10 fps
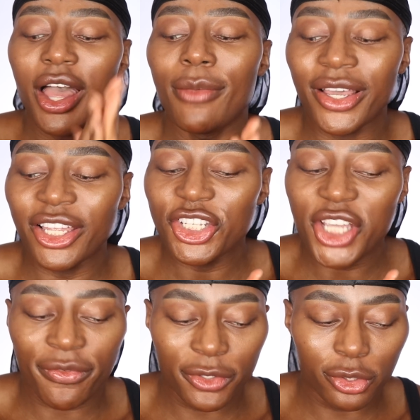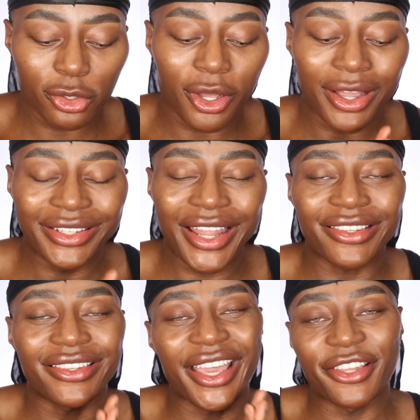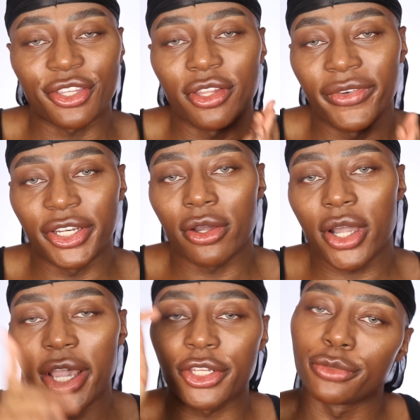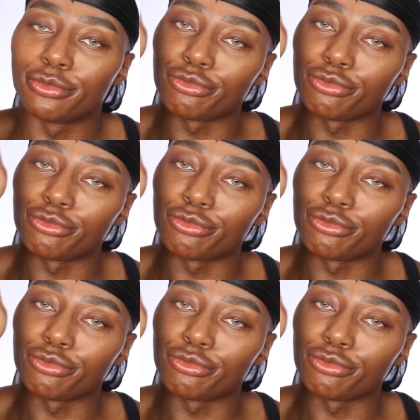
I'm not gonna chat for too long. Let's just get into the video, guys.